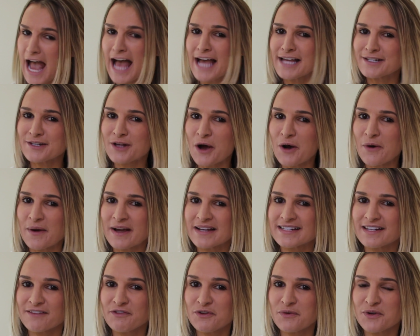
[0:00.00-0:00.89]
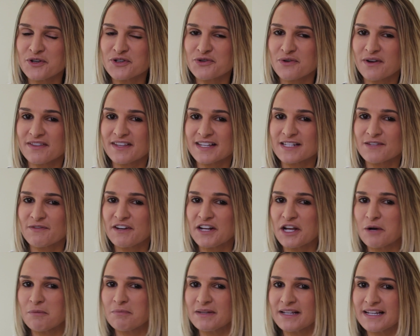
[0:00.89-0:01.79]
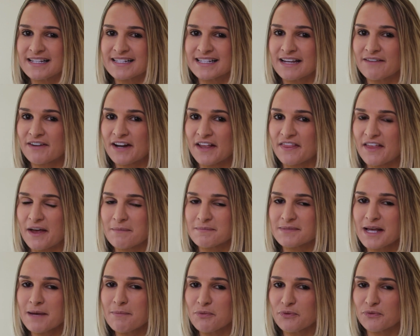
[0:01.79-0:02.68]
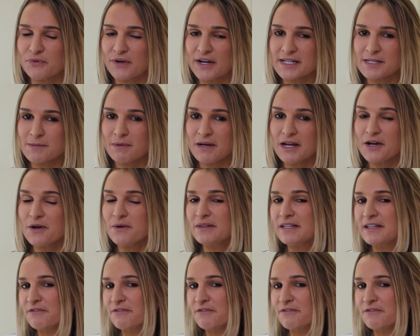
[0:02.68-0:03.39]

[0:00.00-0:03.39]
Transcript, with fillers: As always, if you enjoyed this video, please give it a thumbs up right below,